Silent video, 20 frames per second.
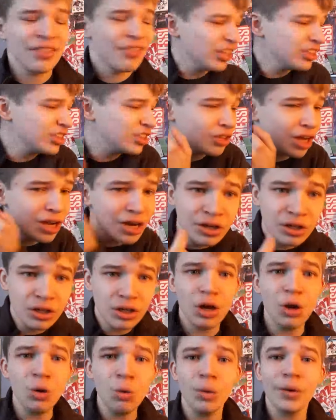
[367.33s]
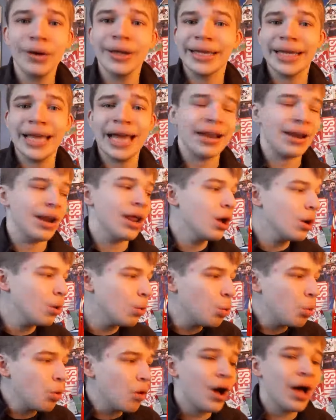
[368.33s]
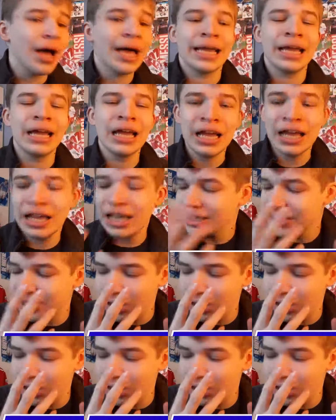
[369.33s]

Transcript: They signed no one again. Why? Is